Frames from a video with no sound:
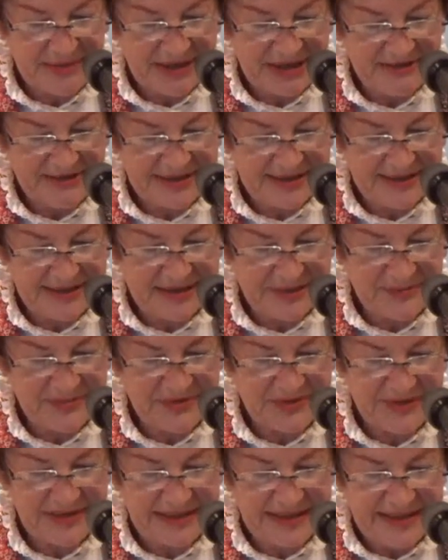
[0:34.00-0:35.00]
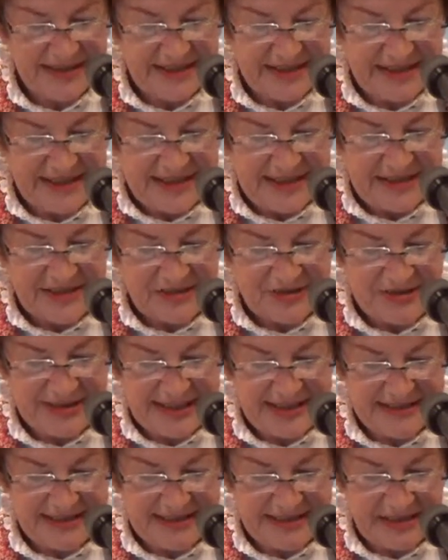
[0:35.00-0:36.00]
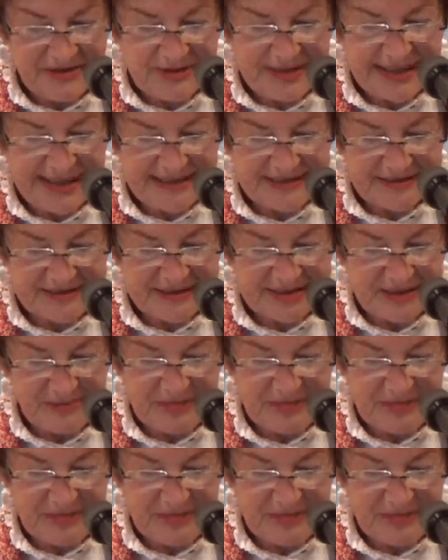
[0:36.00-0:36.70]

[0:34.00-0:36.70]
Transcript: paradigms and creating our reality,